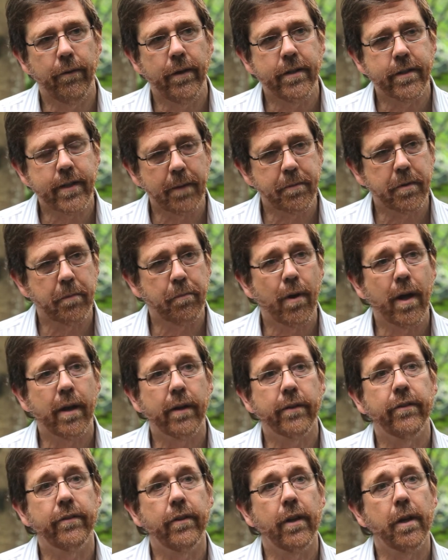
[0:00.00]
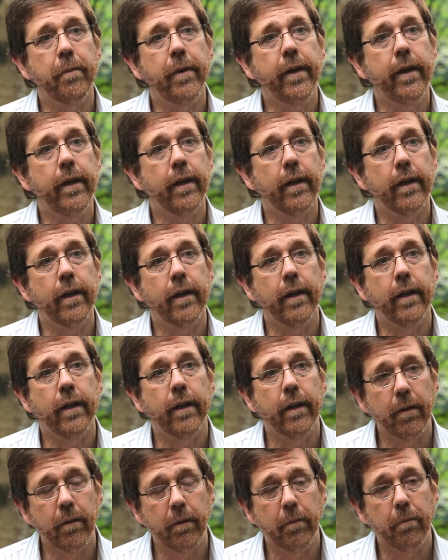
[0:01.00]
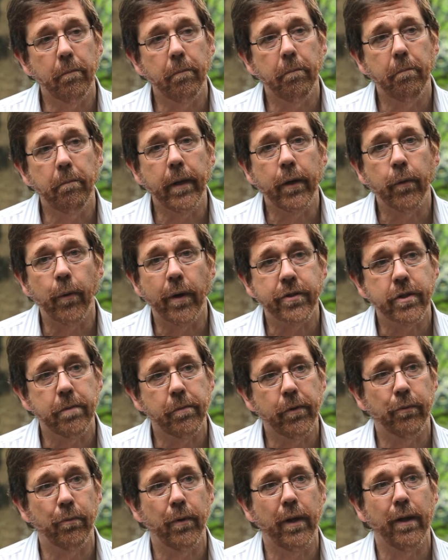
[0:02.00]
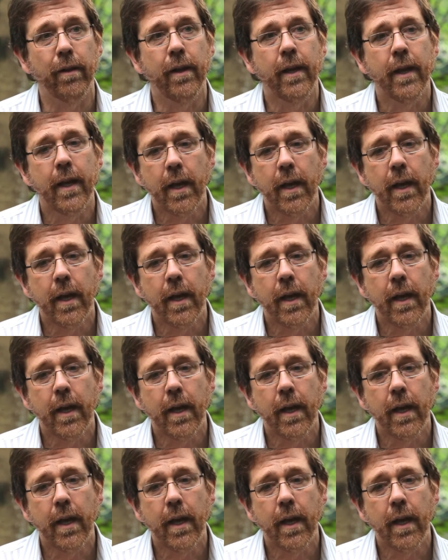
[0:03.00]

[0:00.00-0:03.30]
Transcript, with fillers: these types of products is going to be, uh, be questionable as well.